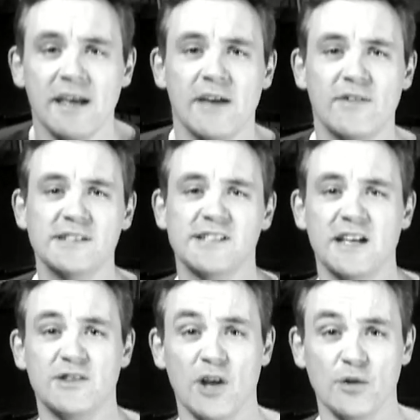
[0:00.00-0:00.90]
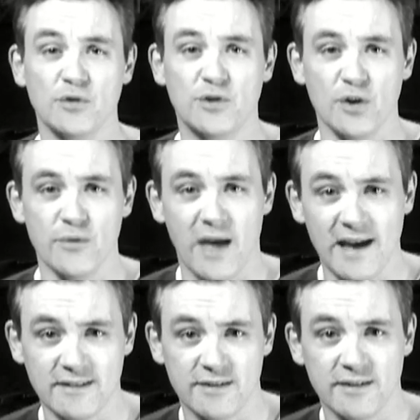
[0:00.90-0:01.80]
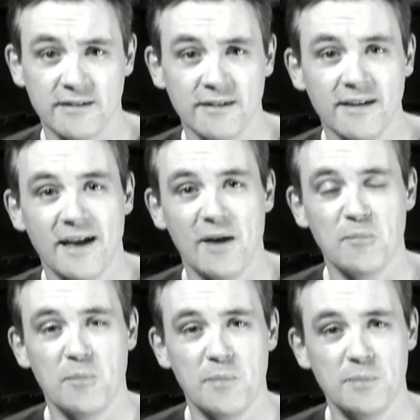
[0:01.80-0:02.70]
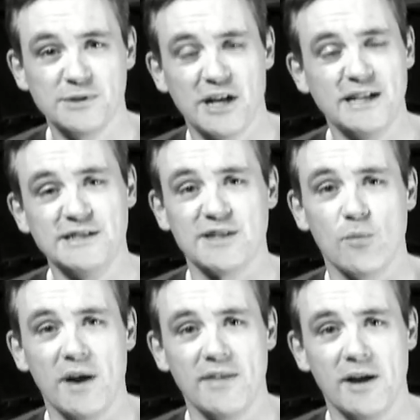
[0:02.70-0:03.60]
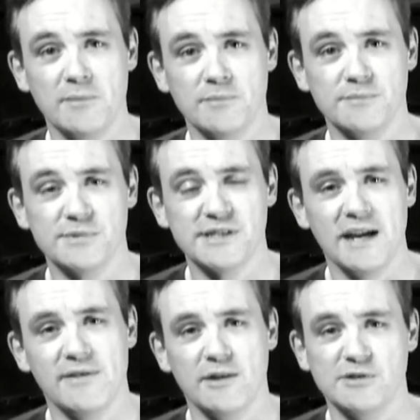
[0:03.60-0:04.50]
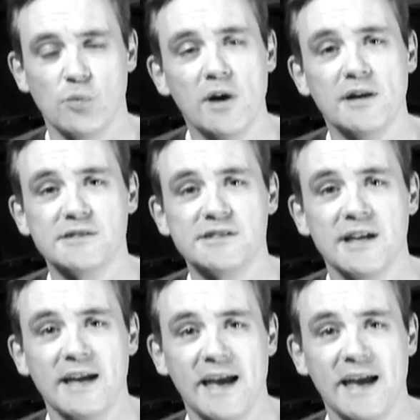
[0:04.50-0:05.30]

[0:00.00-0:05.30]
If I say "don't do that," and change the way that I'm saying those words,